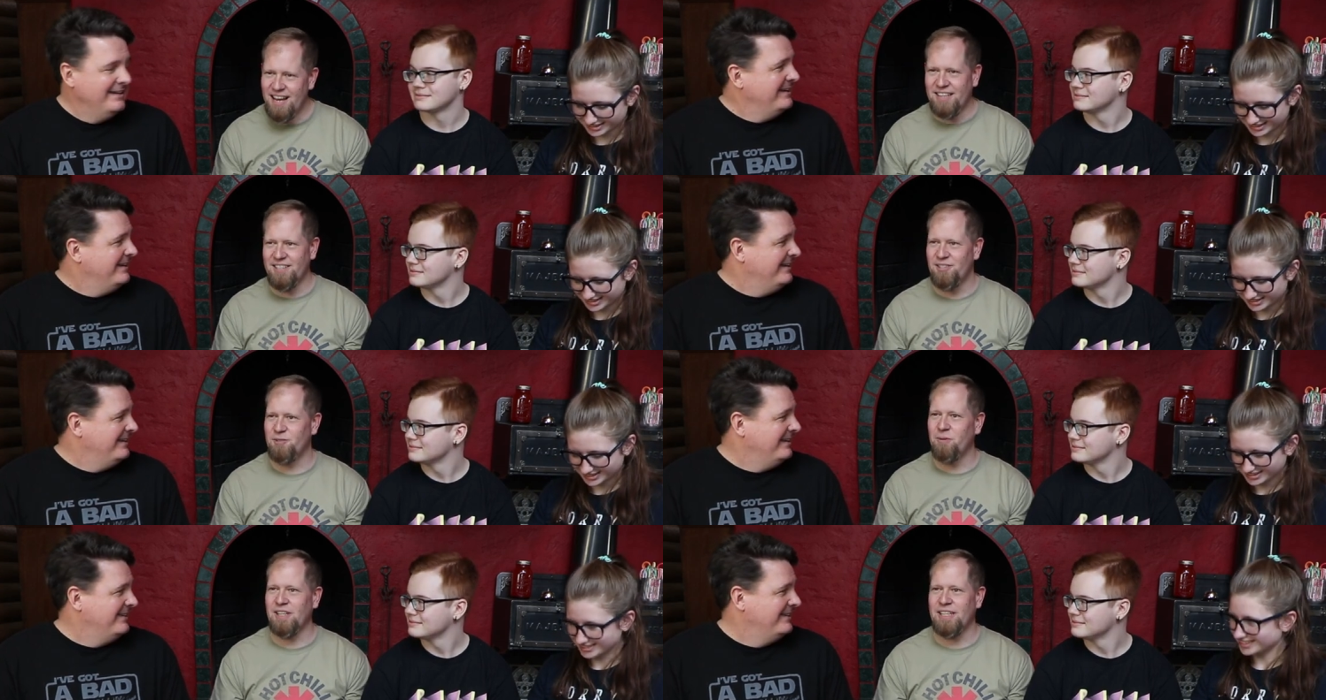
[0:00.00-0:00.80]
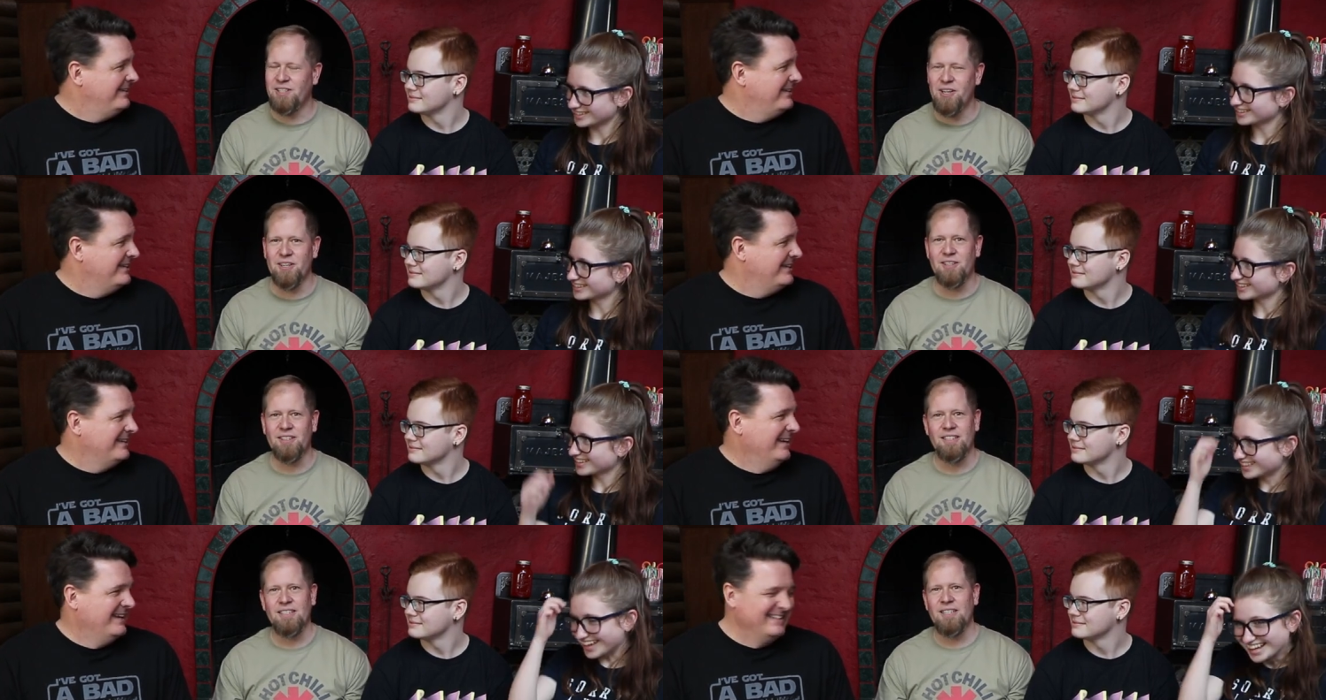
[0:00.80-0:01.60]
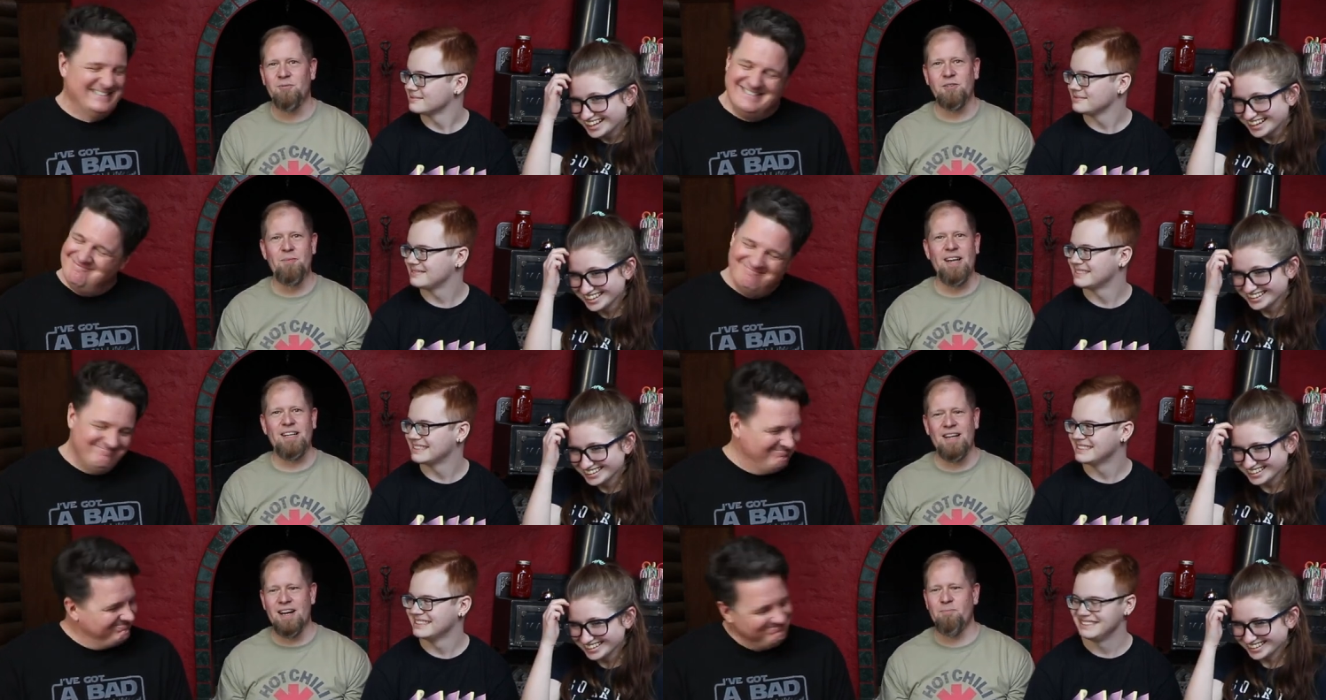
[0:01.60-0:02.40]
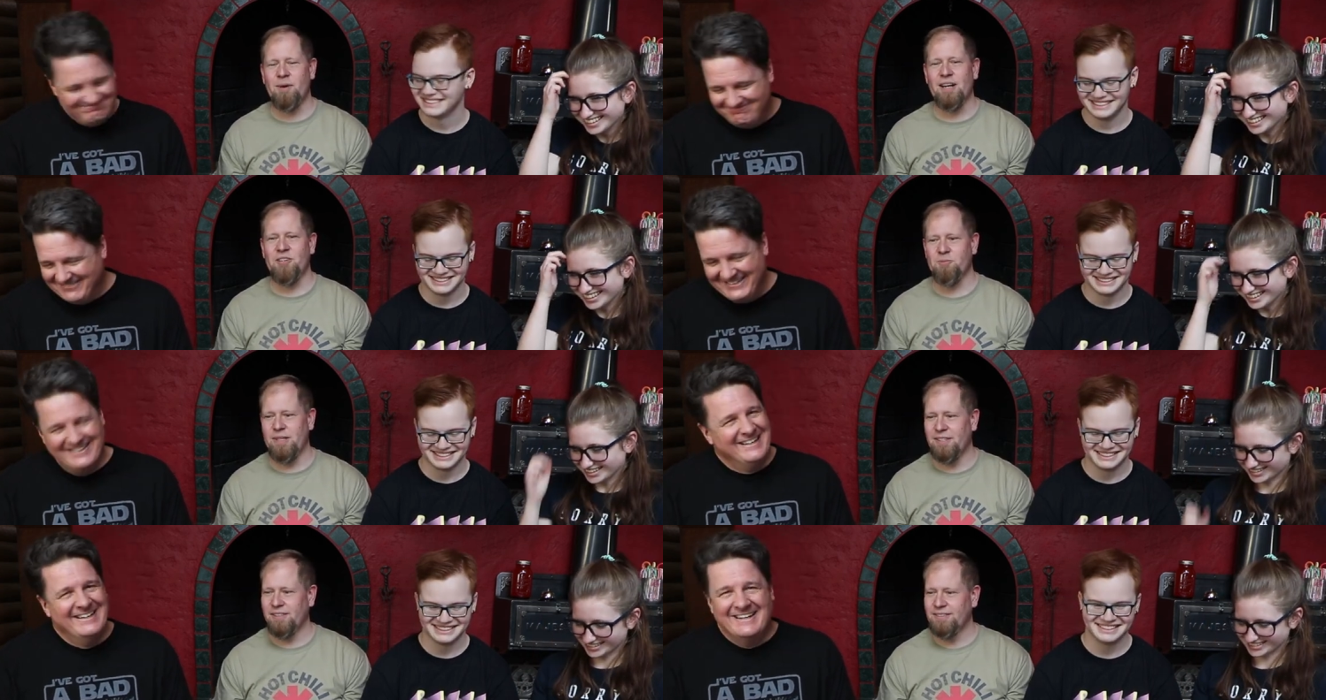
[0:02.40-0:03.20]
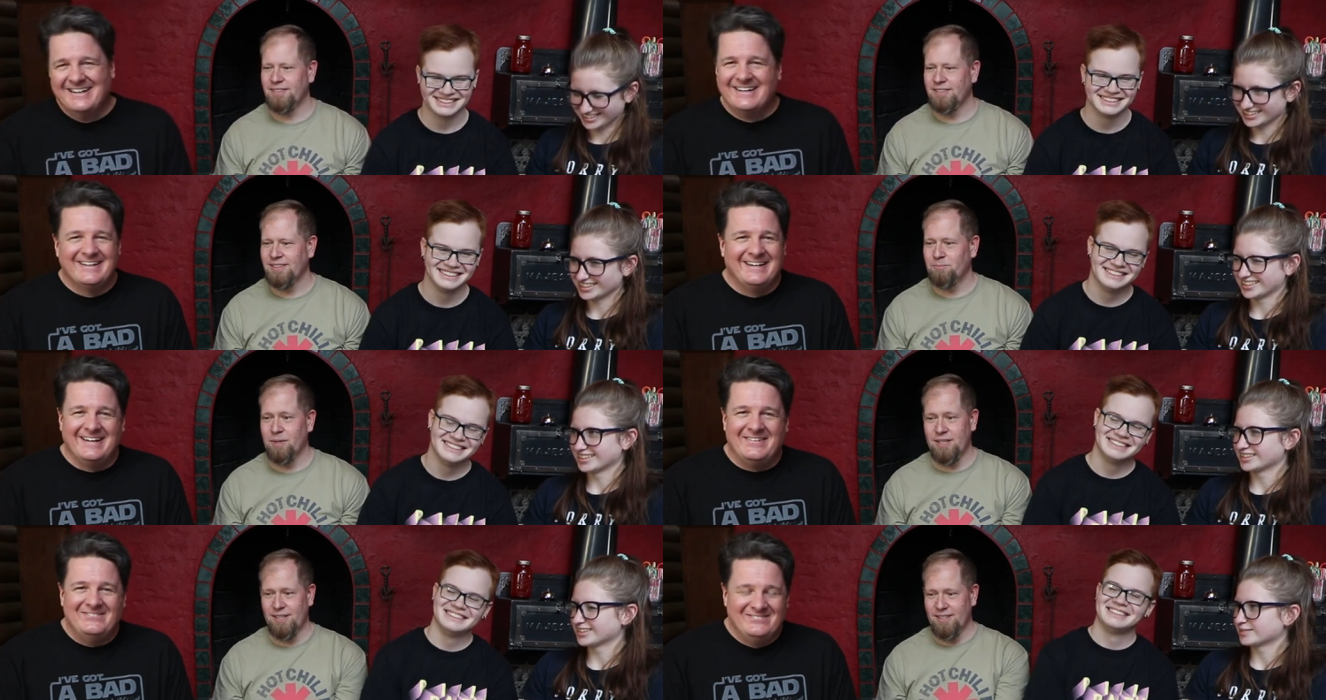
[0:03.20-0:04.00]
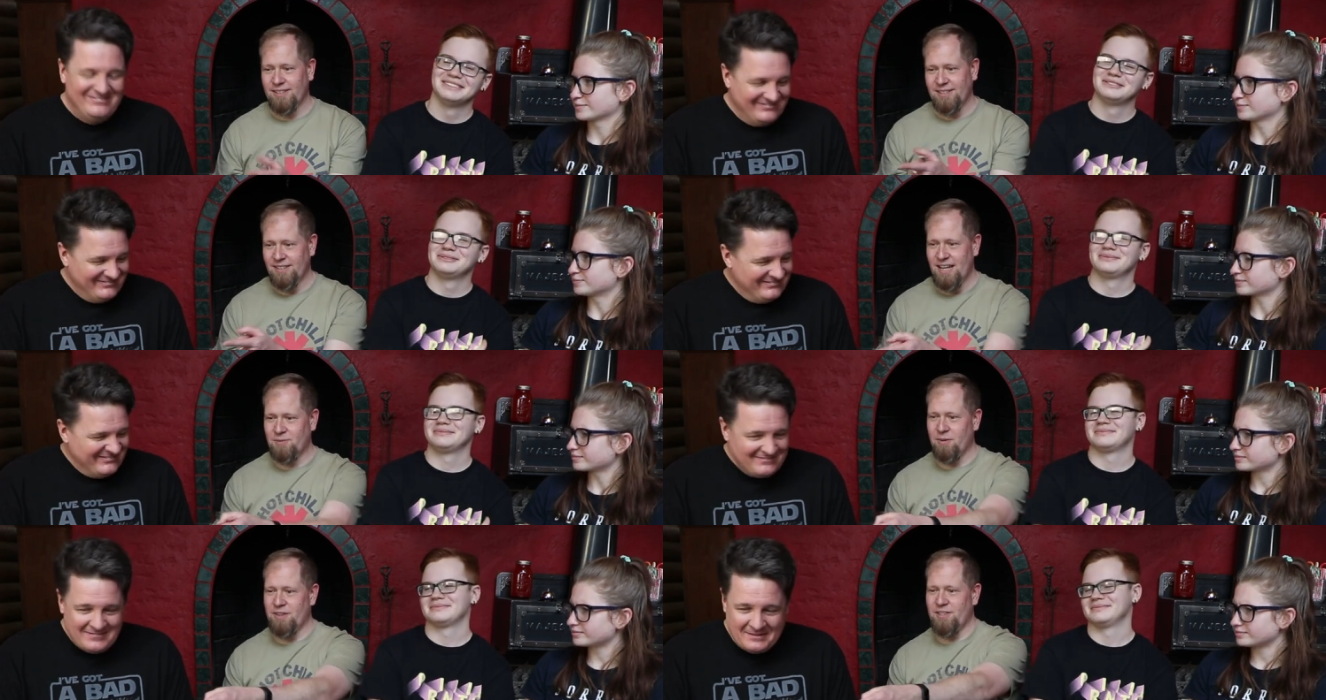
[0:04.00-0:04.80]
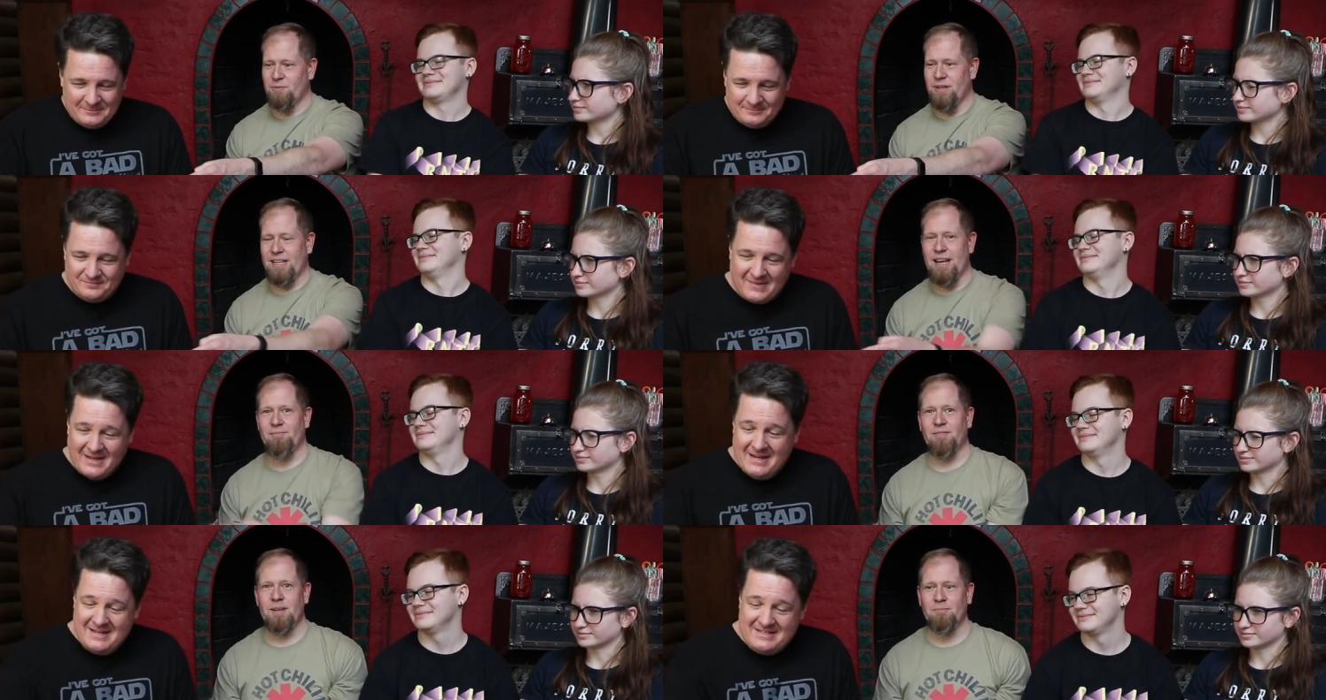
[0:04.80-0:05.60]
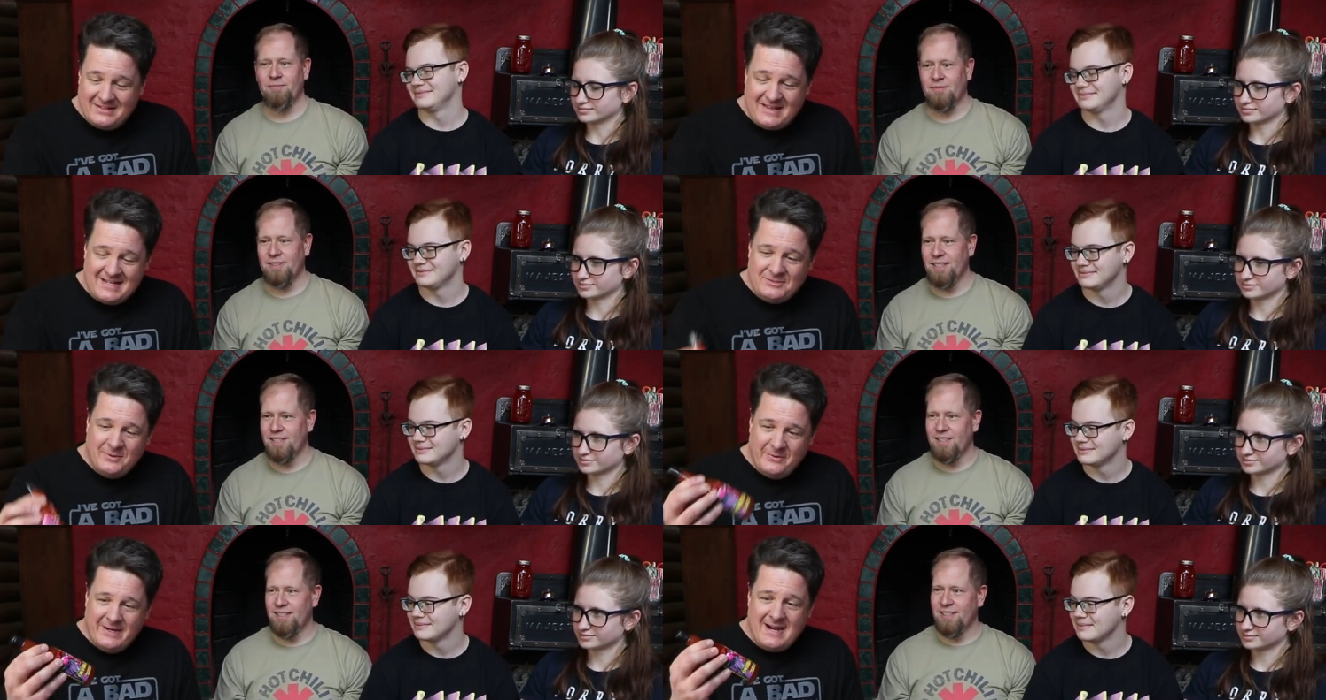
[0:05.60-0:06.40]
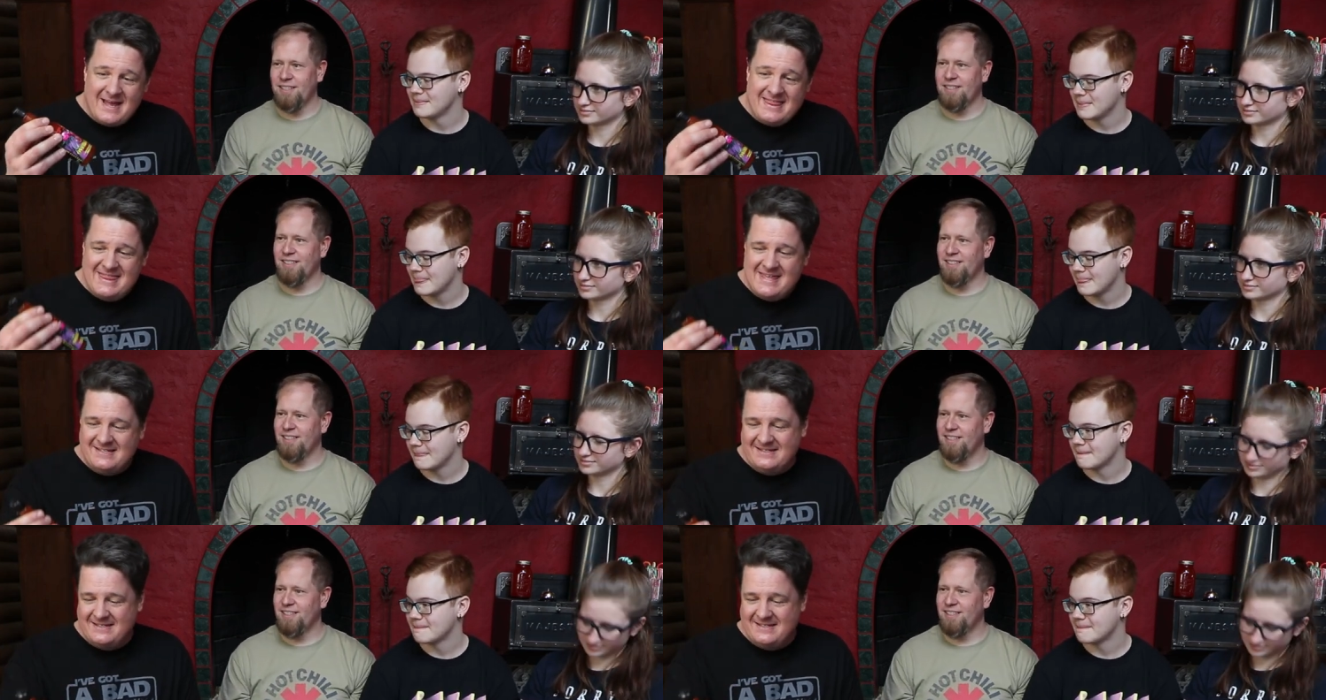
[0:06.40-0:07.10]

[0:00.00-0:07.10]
Speaker 1: "Dad, this is really good," which made it not a punishment. Yeah. That's where this one came from. So
Speaker 2: that's where we got this